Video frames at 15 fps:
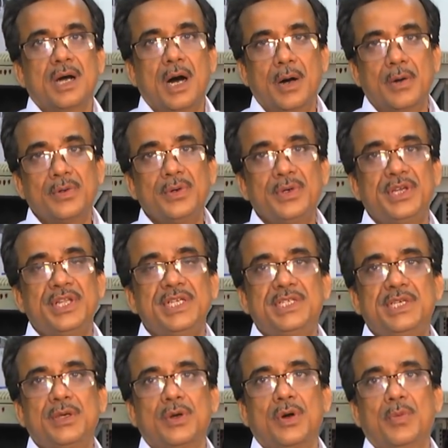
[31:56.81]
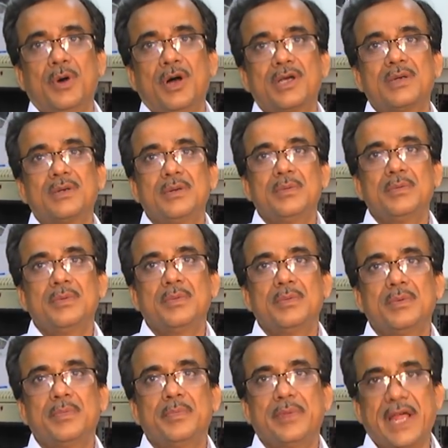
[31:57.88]
how to teach a robot
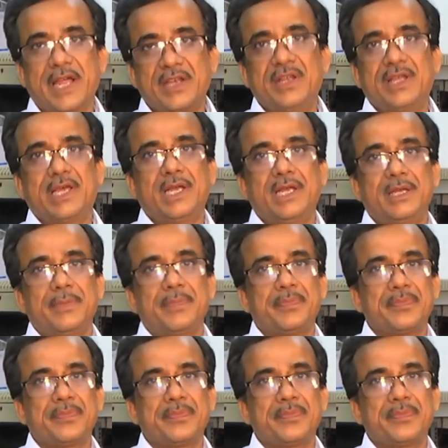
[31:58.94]
practically.